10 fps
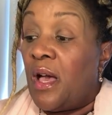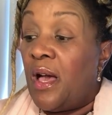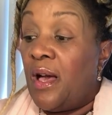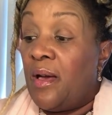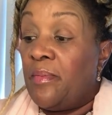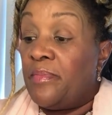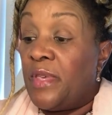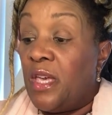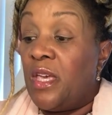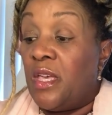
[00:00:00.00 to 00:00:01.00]
You
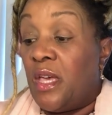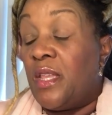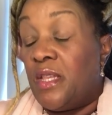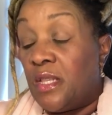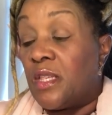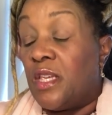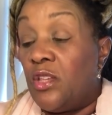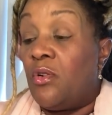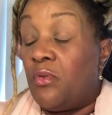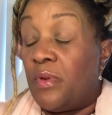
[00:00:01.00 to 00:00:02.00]

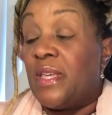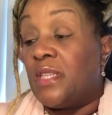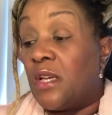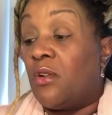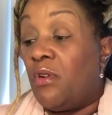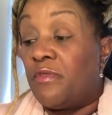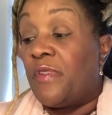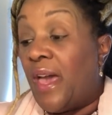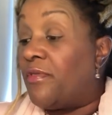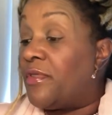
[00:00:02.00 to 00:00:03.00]
know, is it gone
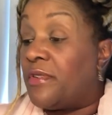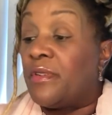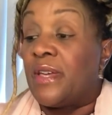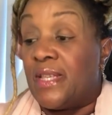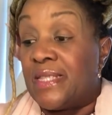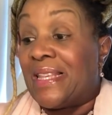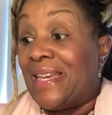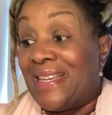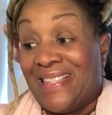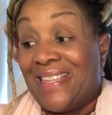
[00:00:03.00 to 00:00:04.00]
forever? It's
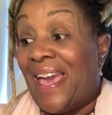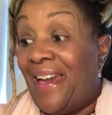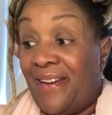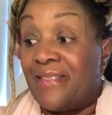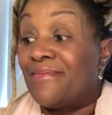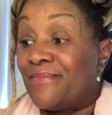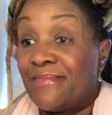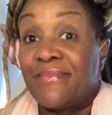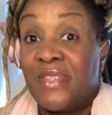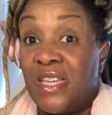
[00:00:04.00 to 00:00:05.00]
like, yeah,
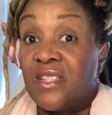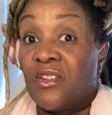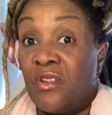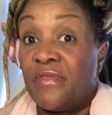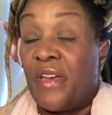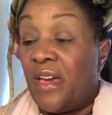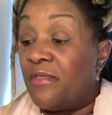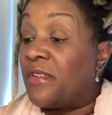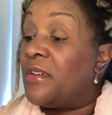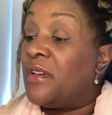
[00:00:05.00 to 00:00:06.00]
it's gone
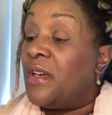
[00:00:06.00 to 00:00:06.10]
forever.